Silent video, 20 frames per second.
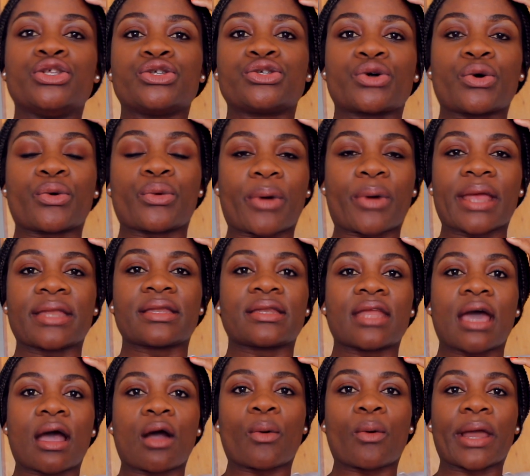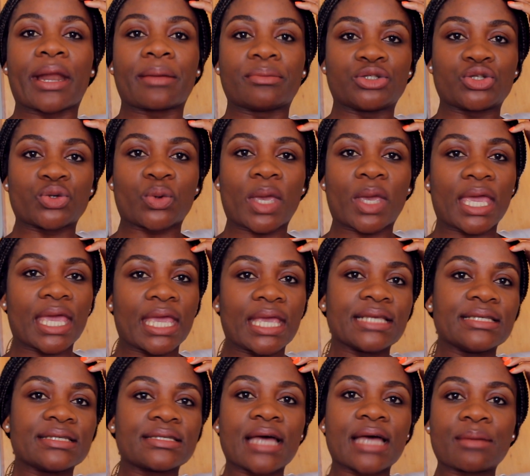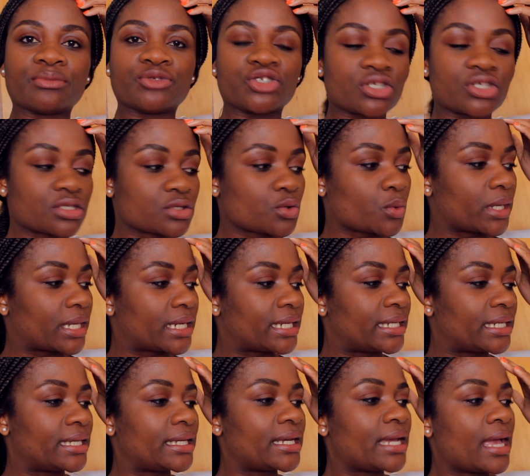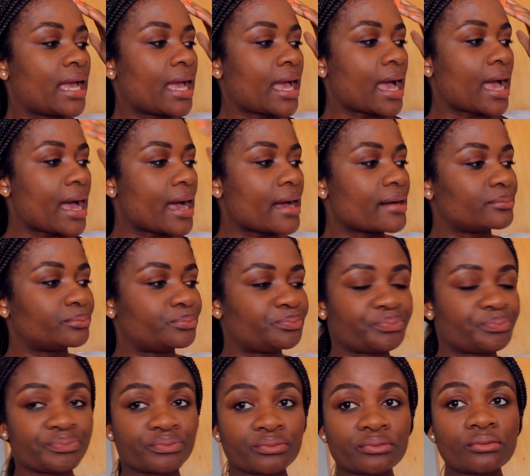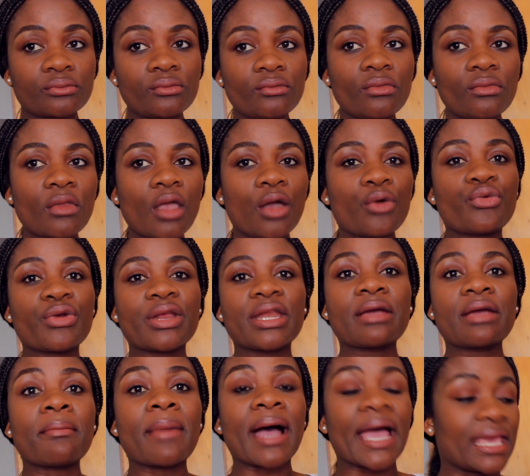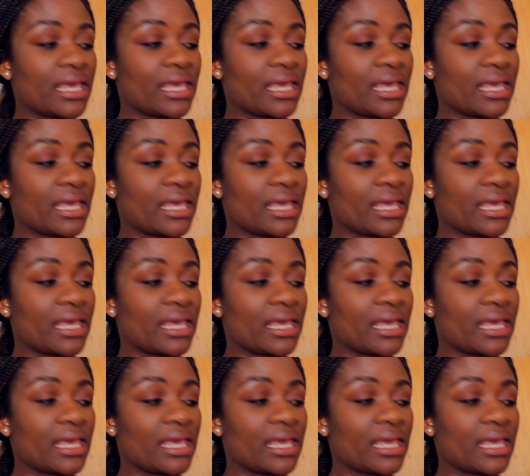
So right now what I'm doing is I'm just quickly um, reading my